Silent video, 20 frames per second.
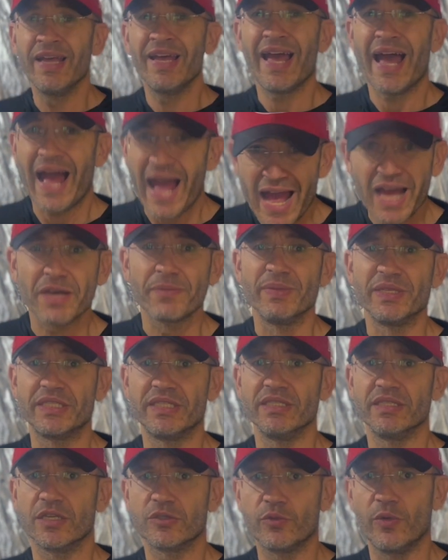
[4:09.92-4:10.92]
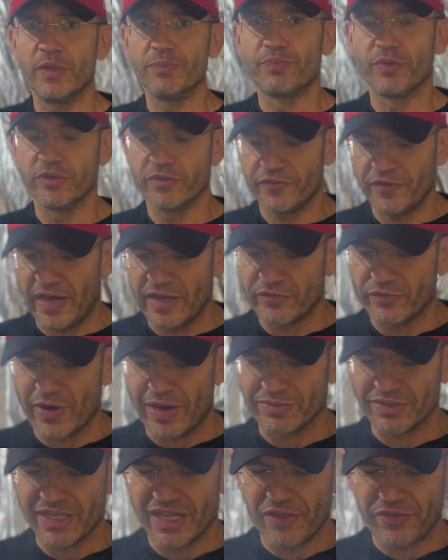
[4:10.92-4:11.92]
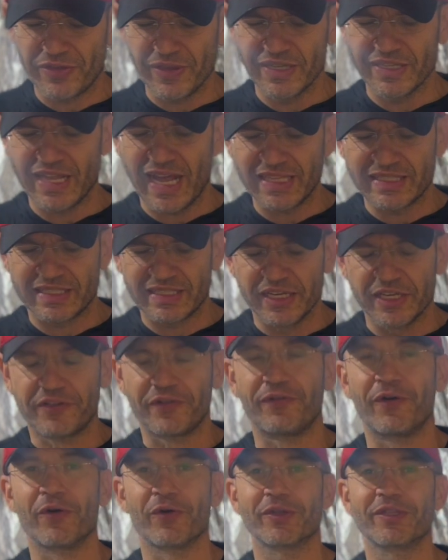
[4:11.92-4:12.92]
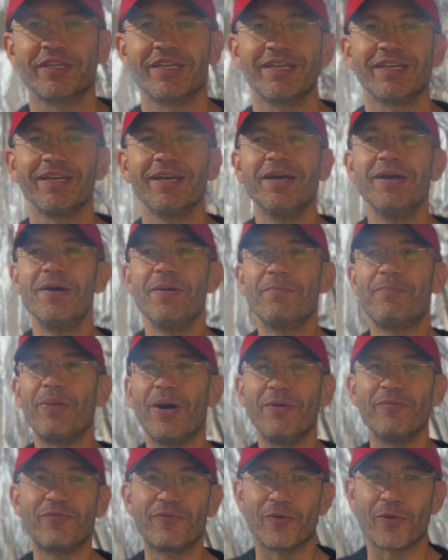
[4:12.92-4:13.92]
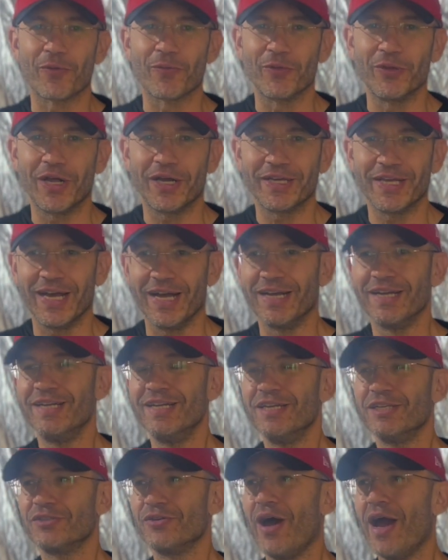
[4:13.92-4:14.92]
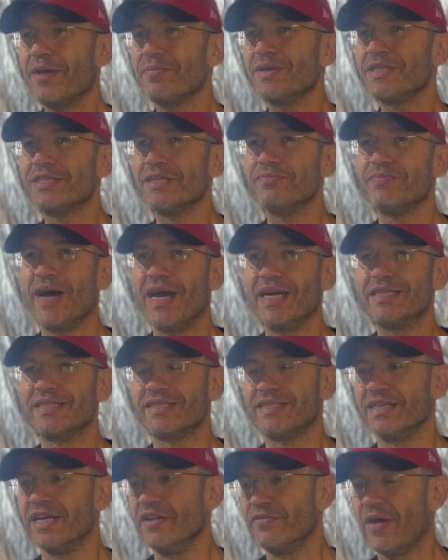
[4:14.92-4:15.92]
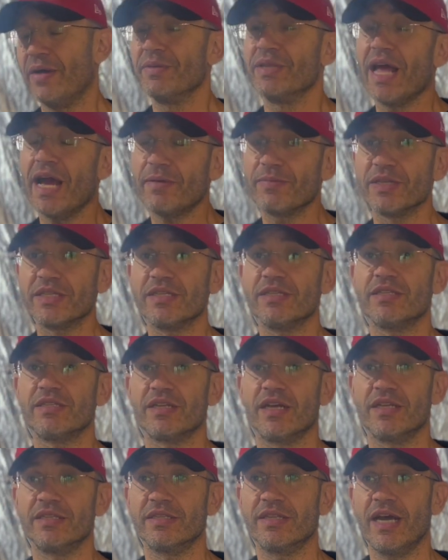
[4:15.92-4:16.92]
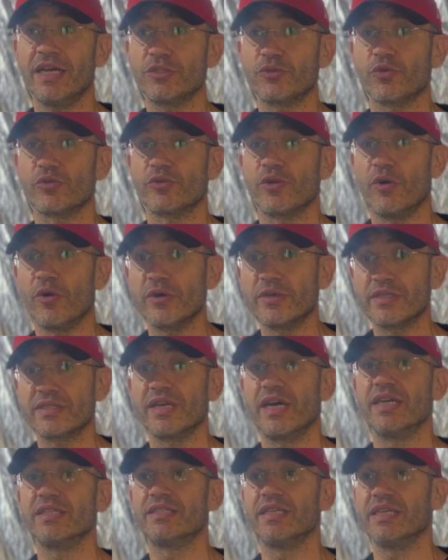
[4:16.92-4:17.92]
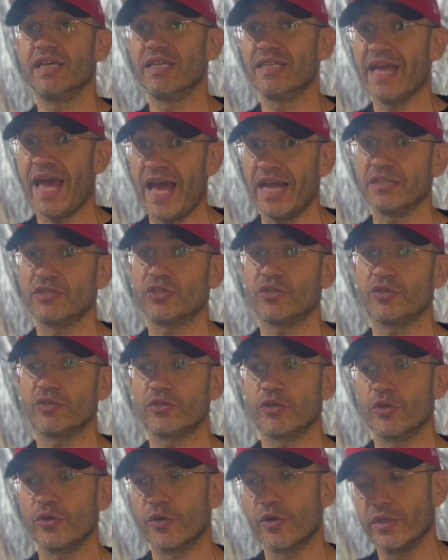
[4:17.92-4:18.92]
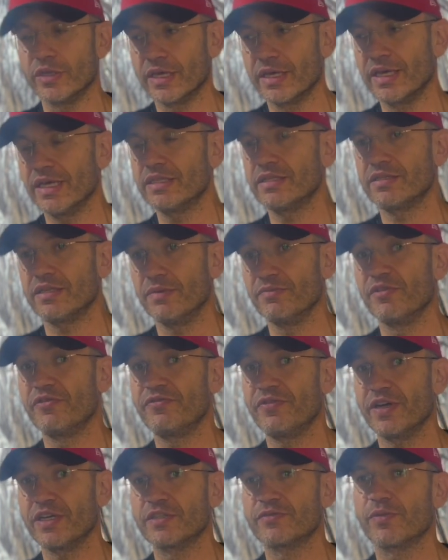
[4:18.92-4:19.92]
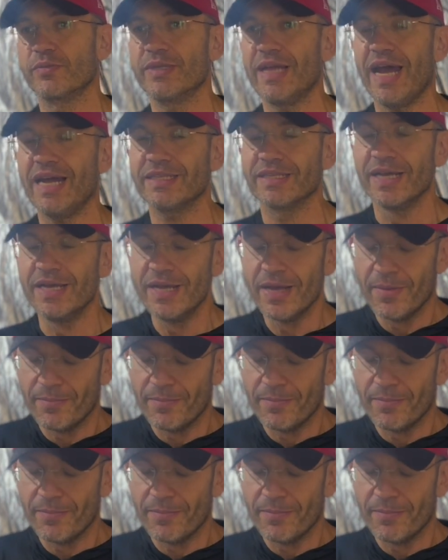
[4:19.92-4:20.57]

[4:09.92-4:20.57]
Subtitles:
Agmatine at 1.5 grams. And I think that's it for the pump formula. Yeah. So agmatine by itself, agmatine is a nitric oxide enhancer. So you're going to get some effects from that.